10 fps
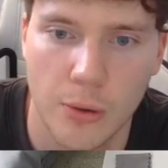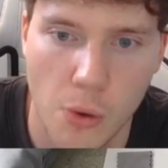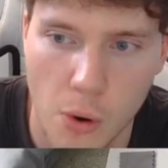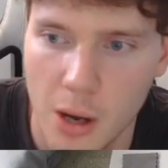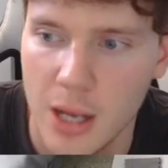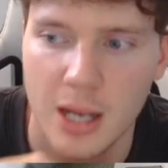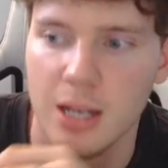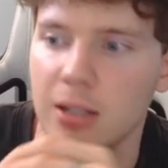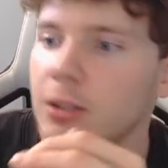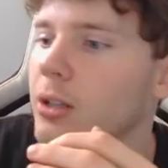or
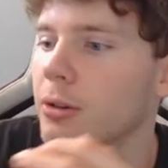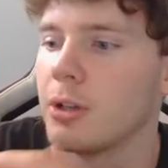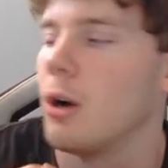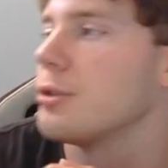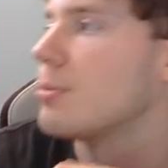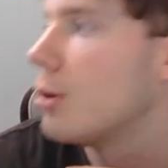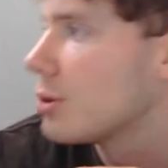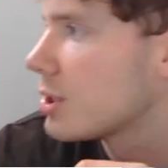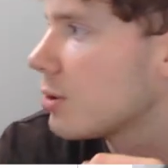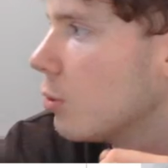
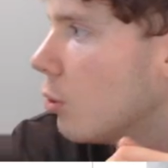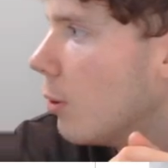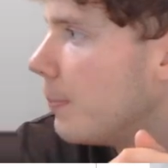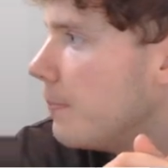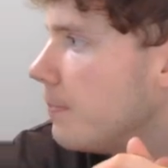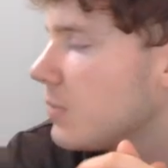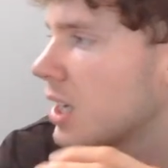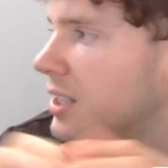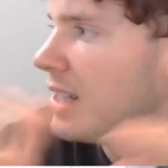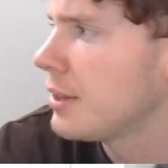Cosmos, or
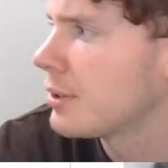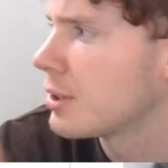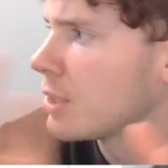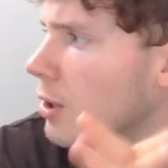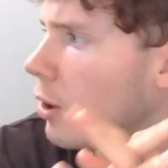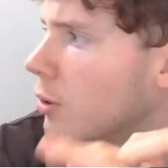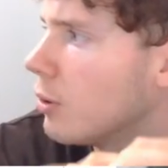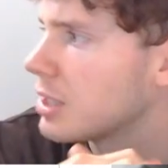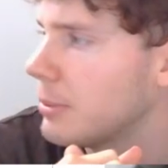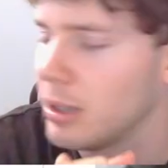Death to Stock,
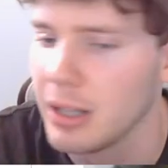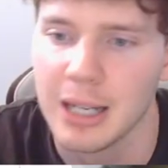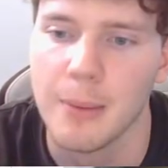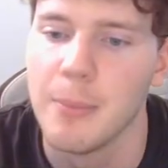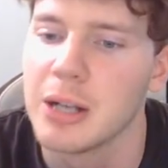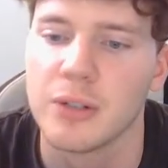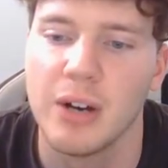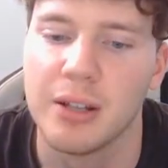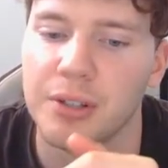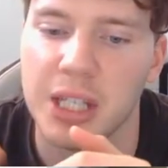or something like that, a bunch of
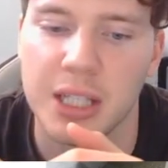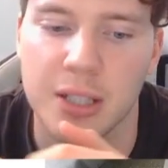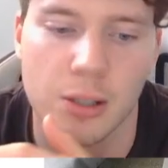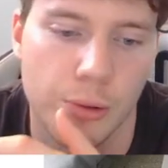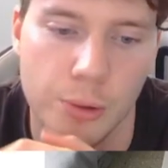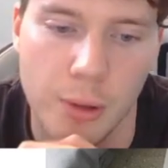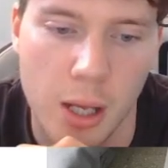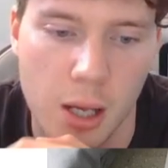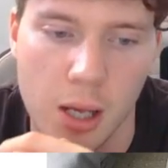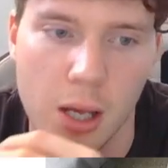other things to
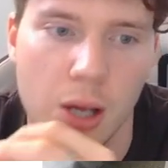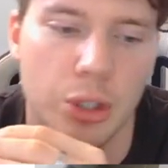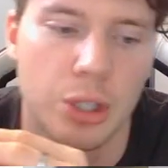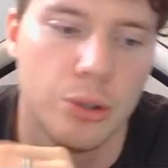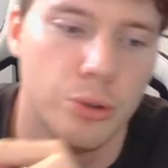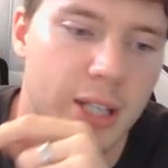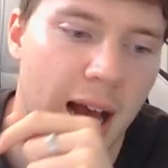use